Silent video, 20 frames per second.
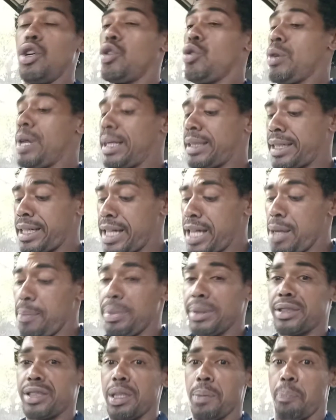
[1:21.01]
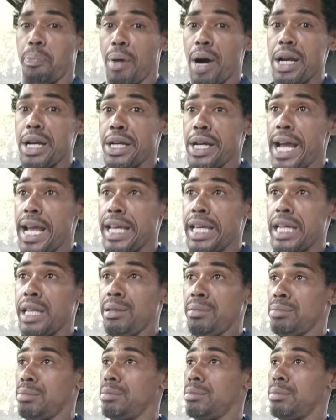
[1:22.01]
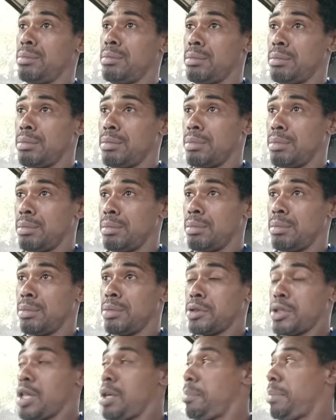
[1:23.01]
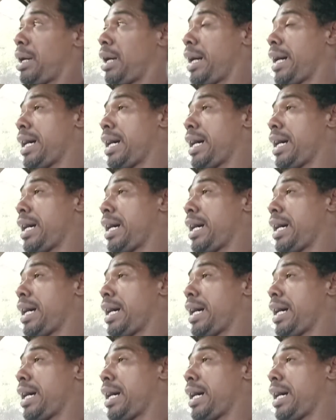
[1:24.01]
You got the embassy butt naked? Talking about,